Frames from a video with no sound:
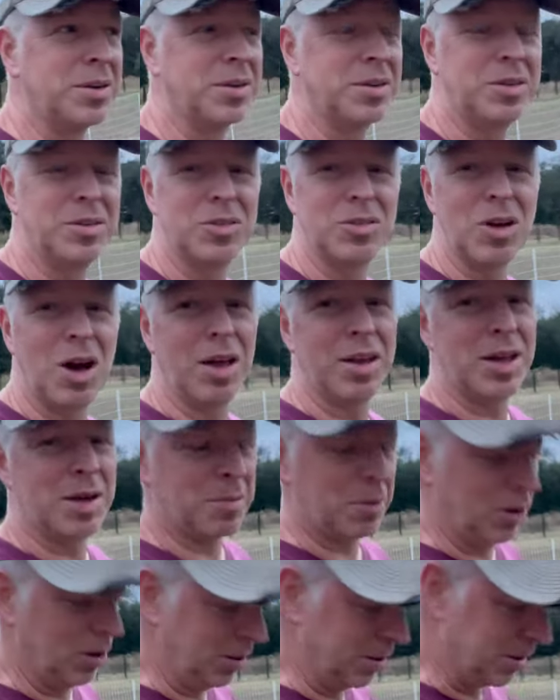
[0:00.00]
you saw them
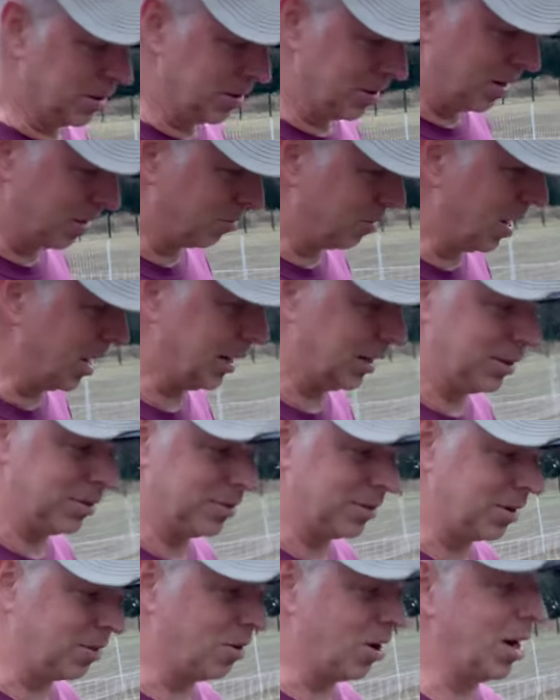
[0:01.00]
earlier, they're ready.
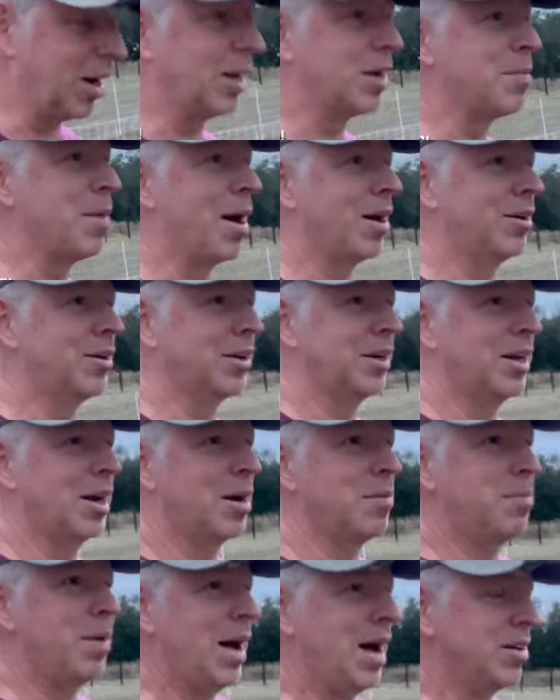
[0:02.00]
They're ready to come out here and get
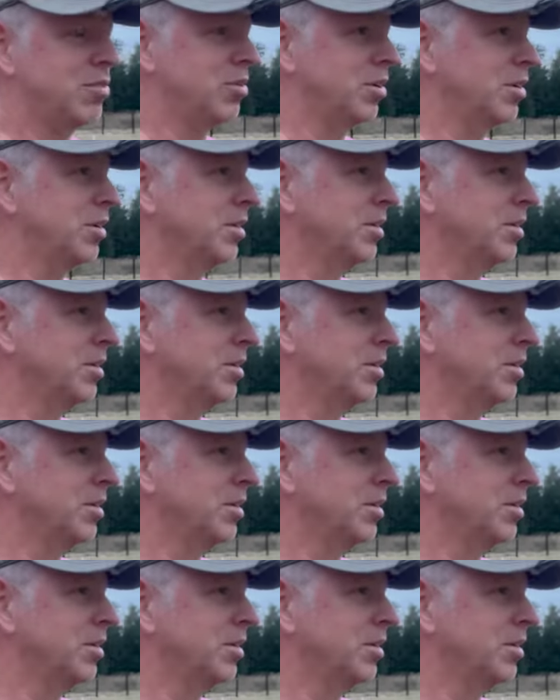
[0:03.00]
on pasture.